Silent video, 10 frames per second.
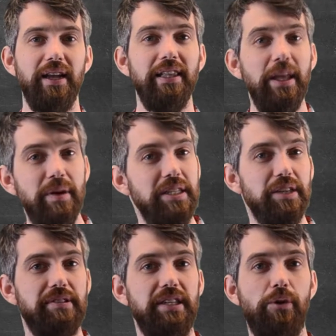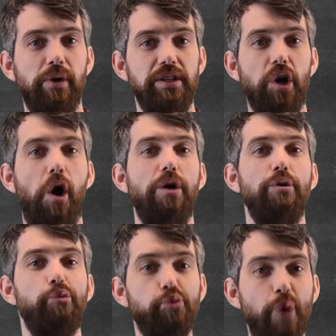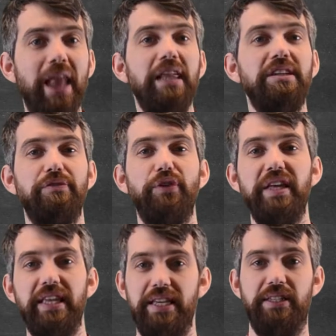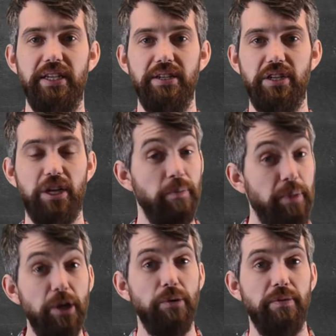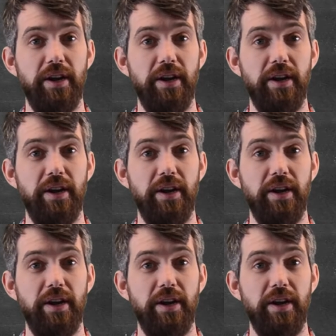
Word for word: limits of sequence are relatively easy to compute.